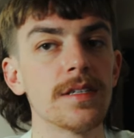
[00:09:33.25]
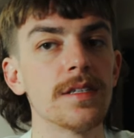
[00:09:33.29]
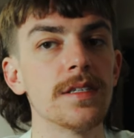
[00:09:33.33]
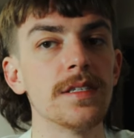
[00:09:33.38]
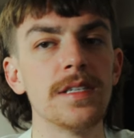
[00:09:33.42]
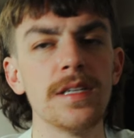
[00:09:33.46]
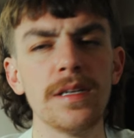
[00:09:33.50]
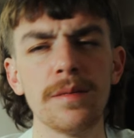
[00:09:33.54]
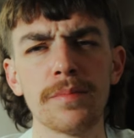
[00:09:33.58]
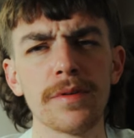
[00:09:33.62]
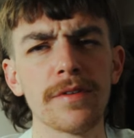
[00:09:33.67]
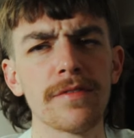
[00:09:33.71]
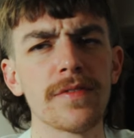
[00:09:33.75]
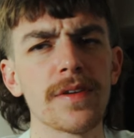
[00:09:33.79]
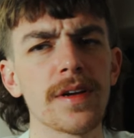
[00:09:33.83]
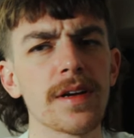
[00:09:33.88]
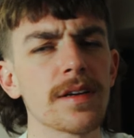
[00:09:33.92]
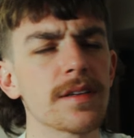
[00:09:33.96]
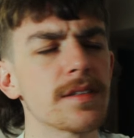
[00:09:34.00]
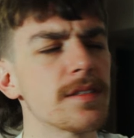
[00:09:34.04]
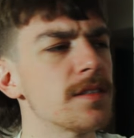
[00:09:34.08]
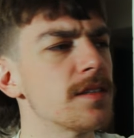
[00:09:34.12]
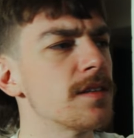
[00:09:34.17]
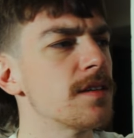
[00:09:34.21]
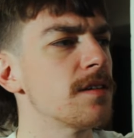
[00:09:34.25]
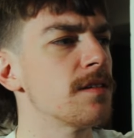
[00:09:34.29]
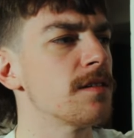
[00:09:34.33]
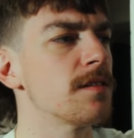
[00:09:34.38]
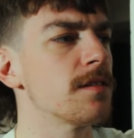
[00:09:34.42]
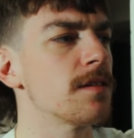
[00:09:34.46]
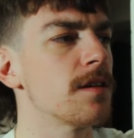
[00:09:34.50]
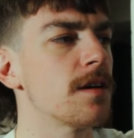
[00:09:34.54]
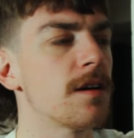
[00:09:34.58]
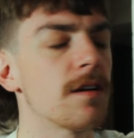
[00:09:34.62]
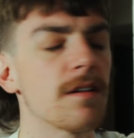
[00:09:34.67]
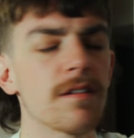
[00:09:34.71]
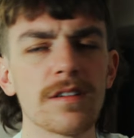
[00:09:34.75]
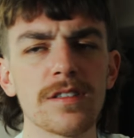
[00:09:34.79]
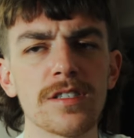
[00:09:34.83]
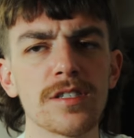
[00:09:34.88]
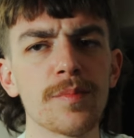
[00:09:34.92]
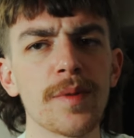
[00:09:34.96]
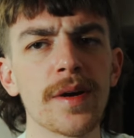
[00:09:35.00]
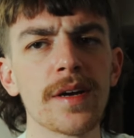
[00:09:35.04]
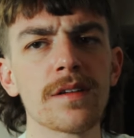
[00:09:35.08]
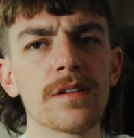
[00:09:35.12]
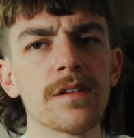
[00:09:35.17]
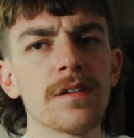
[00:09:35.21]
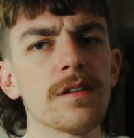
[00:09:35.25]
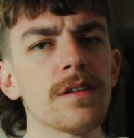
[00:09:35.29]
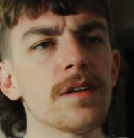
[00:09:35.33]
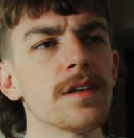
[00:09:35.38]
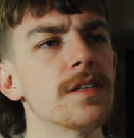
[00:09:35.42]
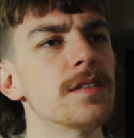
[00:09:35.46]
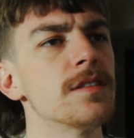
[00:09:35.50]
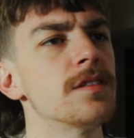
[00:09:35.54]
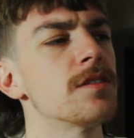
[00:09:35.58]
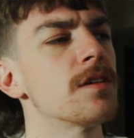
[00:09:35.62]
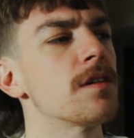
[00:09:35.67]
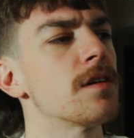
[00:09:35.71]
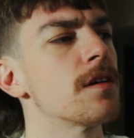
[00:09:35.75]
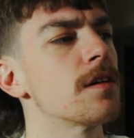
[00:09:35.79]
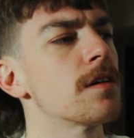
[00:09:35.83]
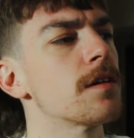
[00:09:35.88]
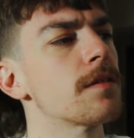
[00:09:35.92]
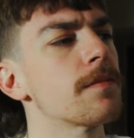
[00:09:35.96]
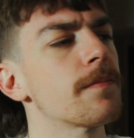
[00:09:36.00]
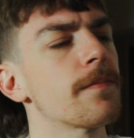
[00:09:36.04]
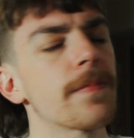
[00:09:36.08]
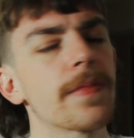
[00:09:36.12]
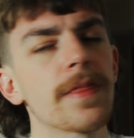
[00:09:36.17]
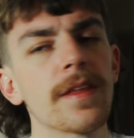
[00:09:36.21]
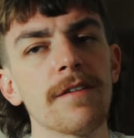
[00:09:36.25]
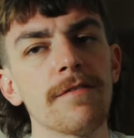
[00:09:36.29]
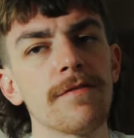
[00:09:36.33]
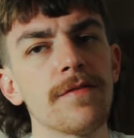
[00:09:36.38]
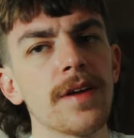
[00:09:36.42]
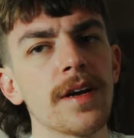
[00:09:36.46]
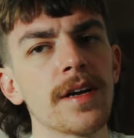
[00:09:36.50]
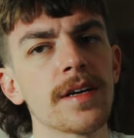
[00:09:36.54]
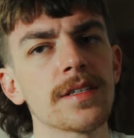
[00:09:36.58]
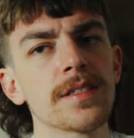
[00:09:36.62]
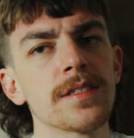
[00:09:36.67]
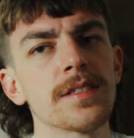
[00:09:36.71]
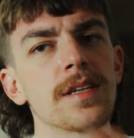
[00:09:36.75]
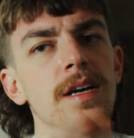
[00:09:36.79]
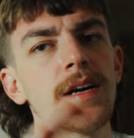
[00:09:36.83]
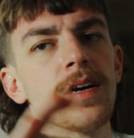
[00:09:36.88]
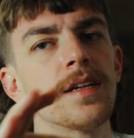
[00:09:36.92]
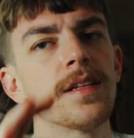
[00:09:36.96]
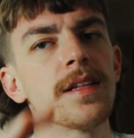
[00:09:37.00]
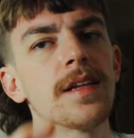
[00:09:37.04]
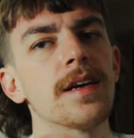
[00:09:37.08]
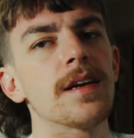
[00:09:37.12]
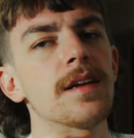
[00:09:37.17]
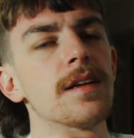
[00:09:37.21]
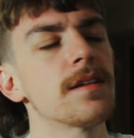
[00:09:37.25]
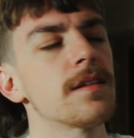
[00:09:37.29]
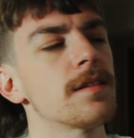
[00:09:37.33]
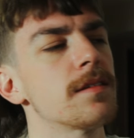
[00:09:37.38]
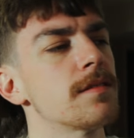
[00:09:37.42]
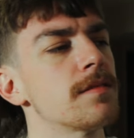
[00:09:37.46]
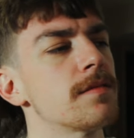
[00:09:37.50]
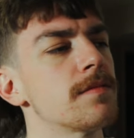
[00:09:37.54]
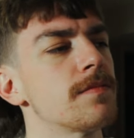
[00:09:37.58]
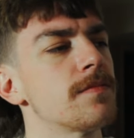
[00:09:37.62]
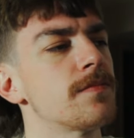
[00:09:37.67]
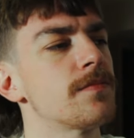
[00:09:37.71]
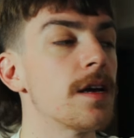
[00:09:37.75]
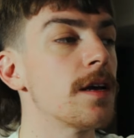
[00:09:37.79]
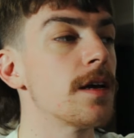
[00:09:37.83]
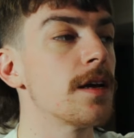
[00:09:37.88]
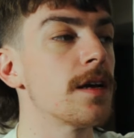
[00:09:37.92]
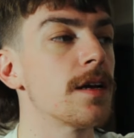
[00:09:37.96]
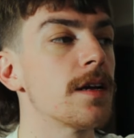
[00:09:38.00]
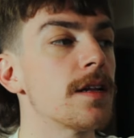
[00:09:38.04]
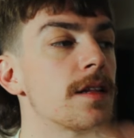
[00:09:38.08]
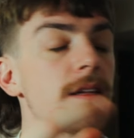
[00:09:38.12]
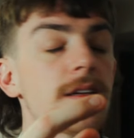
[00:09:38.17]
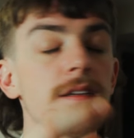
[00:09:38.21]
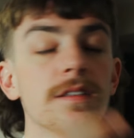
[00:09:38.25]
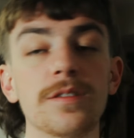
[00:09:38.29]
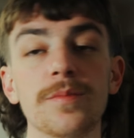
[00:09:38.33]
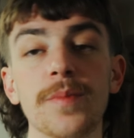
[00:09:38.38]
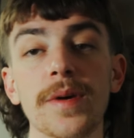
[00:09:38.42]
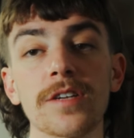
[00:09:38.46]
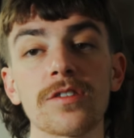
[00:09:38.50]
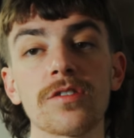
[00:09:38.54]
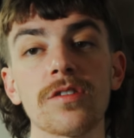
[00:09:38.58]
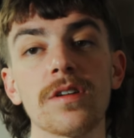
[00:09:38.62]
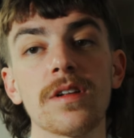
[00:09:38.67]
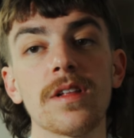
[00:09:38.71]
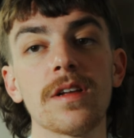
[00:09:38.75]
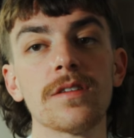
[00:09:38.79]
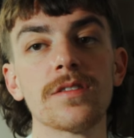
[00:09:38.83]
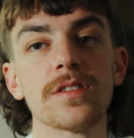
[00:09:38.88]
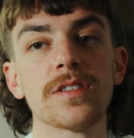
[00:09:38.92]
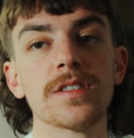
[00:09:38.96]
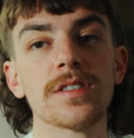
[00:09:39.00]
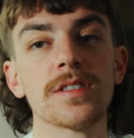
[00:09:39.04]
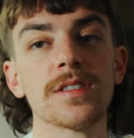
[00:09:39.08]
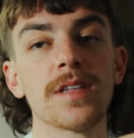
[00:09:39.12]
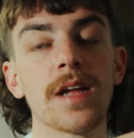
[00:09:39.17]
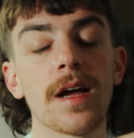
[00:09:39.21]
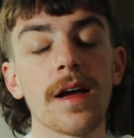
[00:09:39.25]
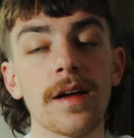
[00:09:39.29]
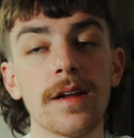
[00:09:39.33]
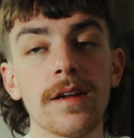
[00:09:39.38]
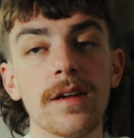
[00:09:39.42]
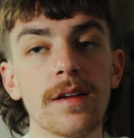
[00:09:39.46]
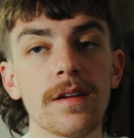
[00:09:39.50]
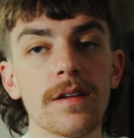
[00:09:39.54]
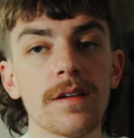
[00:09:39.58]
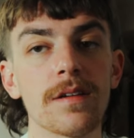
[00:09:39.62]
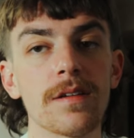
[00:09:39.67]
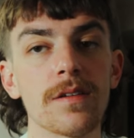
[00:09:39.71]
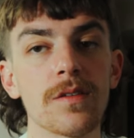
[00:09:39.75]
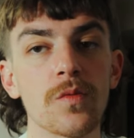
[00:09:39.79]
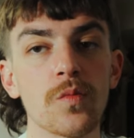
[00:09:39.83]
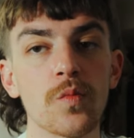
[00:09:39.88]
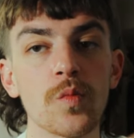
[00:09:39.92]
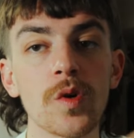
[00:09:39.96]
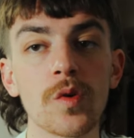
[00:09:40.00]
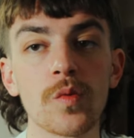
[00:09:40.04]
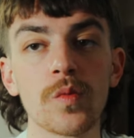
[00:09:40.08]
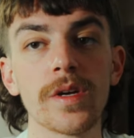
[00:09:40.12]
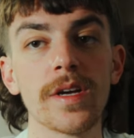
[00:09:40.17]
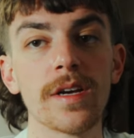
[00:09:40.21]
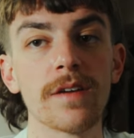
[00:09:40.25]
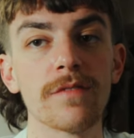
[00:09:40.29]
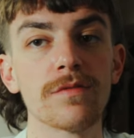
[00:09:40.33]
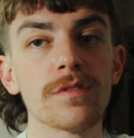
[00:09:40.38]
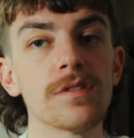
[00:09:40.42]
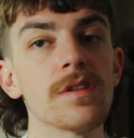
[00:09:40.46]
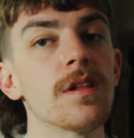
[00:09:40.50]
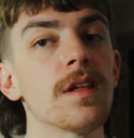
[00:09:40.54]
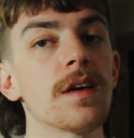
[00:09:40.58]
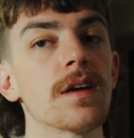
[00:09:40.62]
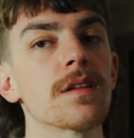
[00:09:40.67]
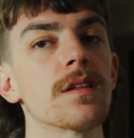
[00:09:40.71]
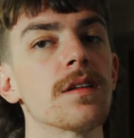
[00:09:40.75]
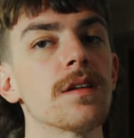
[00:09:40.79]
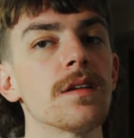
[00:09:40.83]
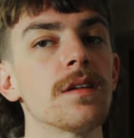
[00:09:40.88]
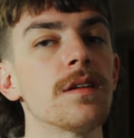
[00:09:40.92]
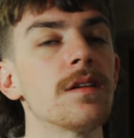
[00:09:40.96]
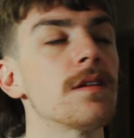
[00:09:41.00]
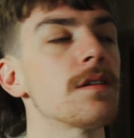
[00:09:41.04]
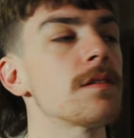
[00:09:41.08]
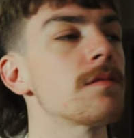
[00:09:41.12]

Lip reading: deep effects, or our inspector is our effects on that. The inspector allows us to edit what we have selected.